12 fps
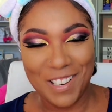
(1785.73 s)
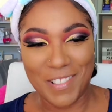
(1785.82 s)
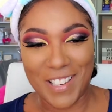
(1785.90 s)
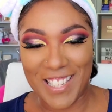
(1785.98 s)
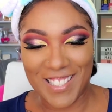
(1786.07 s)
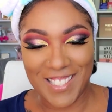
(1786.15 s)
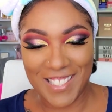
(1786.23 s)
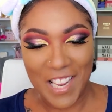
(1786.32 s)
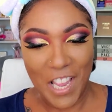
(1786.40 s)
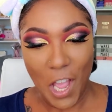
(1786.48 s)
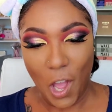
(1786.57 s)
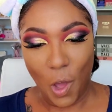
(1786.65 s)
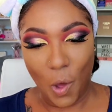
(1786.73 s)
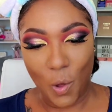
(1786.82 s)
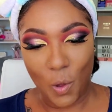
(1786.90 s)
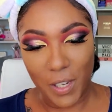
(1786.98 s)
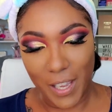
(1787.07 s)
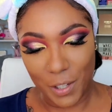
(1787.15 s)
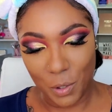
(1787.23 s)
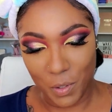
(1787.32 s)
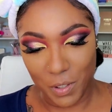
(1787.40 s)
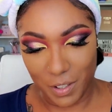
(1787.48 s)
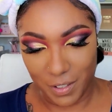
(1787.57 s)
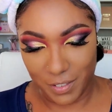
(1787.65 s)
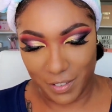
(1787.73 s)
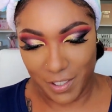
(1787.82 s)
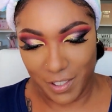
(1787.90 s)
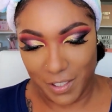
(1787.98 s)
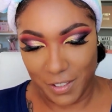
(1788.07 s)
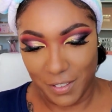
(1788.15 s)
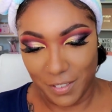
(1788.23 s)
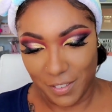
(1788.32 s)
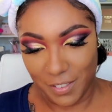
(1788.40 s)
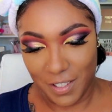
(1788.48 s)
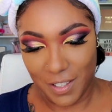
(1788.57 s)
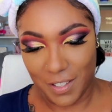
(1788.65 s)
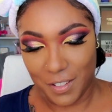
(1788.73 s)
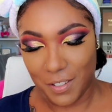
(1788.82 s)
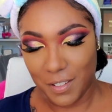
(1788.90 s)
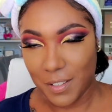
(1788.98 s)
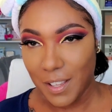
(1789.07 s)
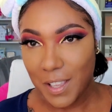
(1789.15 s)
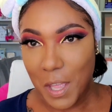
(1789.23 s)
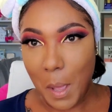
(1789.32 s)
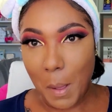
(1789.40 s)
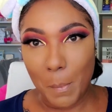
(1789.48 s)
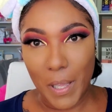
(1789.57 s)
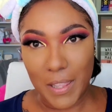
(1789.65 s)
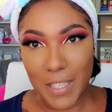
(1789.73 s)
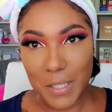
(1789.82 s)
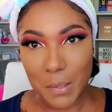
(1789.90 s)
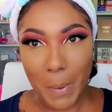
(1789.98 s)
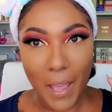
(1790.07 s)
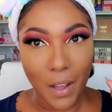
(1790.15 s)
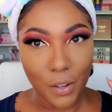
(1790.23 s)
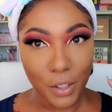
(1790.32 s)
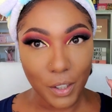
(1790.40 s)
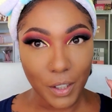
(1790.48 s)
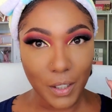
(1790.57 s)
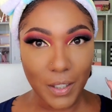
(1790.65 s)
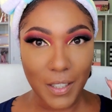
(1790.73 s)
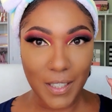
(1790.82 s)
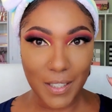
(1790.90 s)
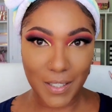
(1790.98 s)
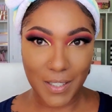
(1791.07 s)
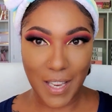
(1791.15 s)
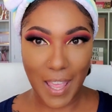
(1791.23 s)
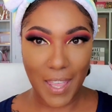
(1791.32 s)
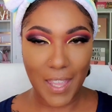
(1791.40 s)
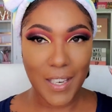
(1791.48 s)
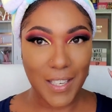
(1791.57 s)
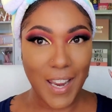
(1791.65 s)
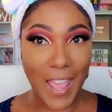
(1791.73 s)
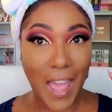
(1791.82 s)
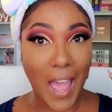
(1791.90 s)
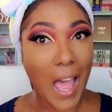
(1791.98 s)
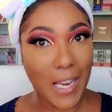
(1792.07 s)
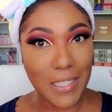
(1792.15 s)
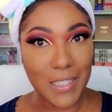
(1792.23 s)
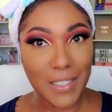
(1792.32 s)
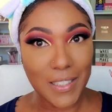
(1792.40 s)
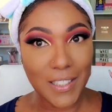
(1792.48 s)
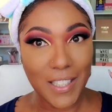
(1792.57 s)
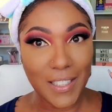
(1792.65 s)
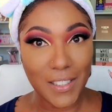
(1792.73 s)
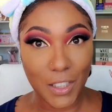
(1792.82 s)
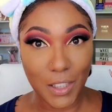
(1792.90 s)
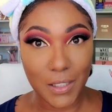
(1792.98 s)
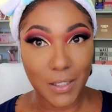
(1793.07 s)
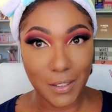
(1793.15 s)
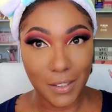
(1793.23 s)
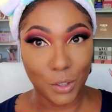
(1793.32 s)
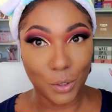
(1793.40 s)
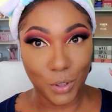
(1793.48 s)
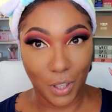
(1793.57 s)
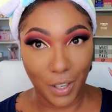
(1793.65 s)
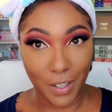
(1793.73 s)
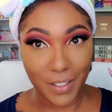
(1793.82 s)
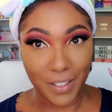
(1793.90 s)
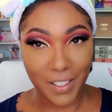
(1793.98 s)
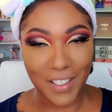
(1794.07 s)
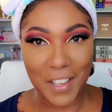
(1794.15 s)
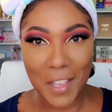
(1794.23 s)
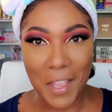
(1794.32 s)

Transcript: Anyways, it's a whole lot going on on here. Uh, but this powder is, it honestly, it looks a little dark.